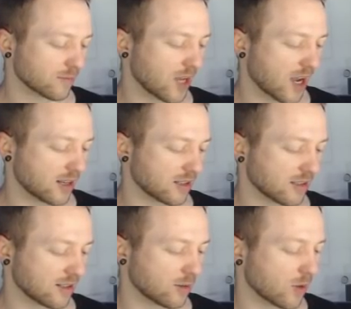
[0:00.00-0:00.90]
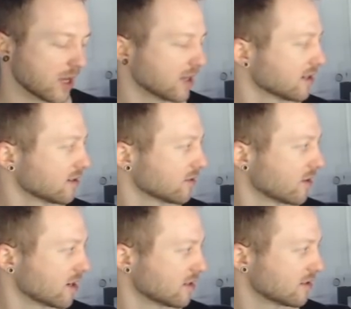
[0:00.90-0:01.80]
kind of, in a
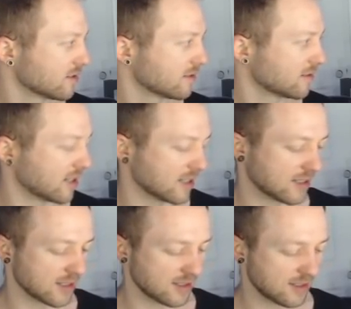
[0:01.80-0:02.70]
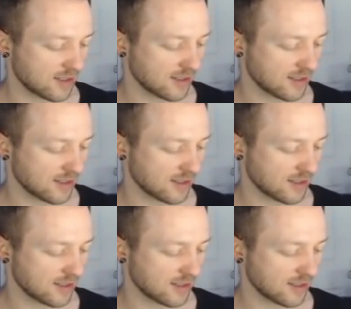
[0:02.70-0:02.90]
way, right? In a sense.